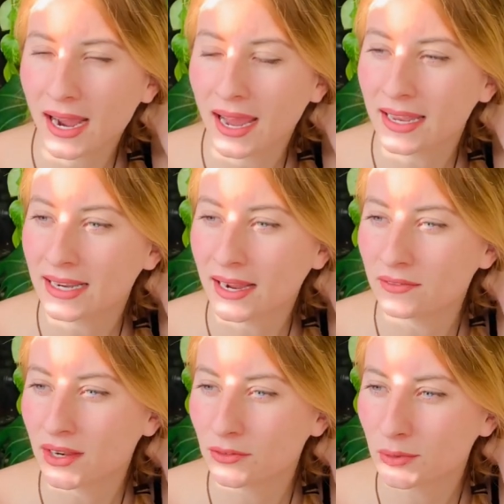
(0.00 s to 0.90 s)
and I've
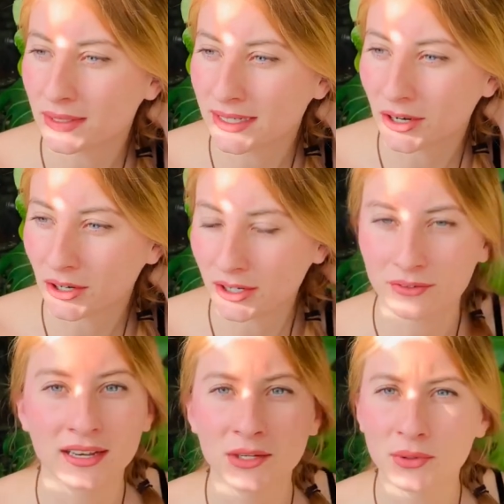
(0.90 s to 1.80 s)
never really heard of
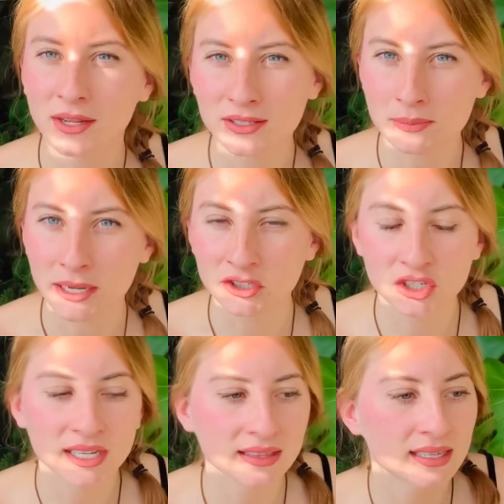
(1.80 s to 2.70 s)
anyone else
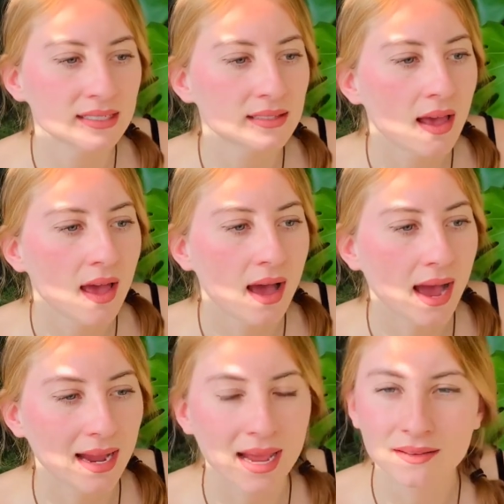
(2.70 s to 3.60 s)
mentioning this.
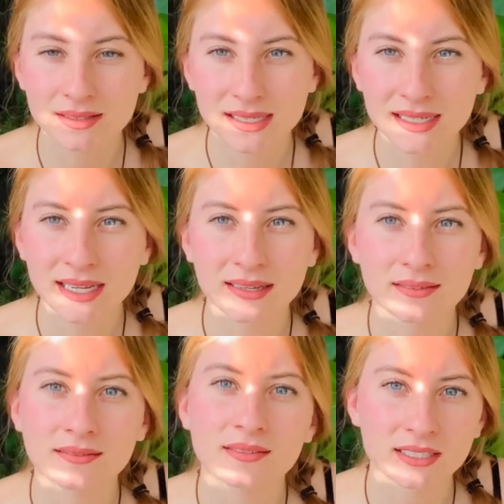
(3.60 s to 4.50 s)
I have seen it
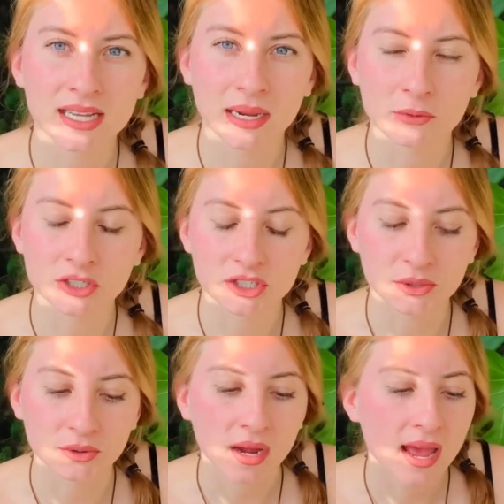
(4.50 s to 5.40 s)
a time or
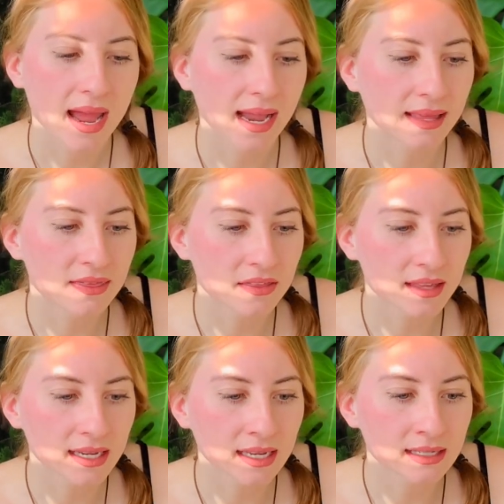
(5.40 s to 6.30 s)
two. And the
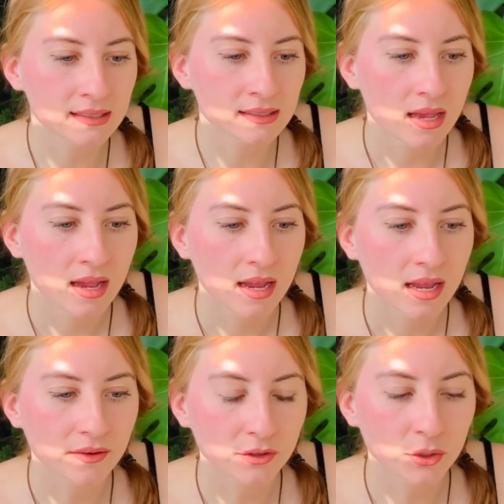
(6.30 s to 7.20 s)
thing is,
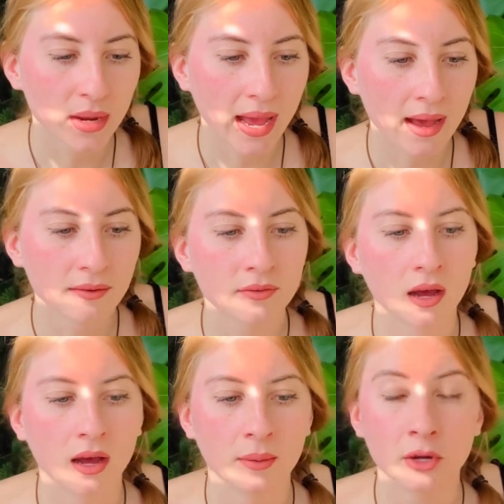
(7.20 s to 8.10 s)
if you have
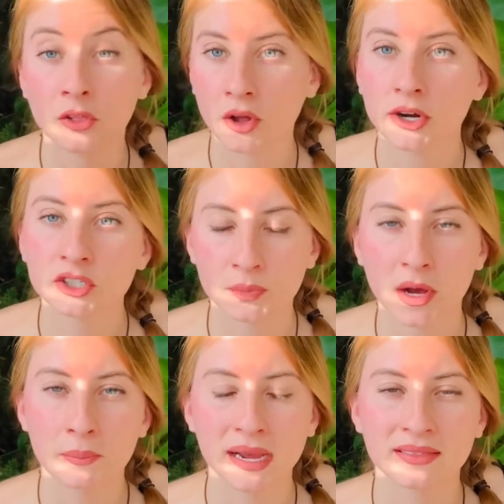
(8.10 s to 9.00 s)
a large
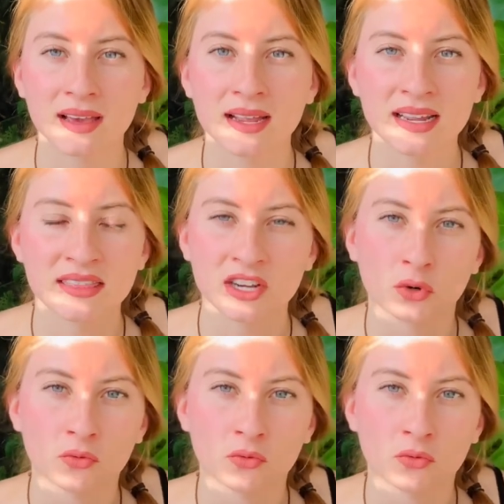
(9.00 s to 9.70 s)
ball python and then a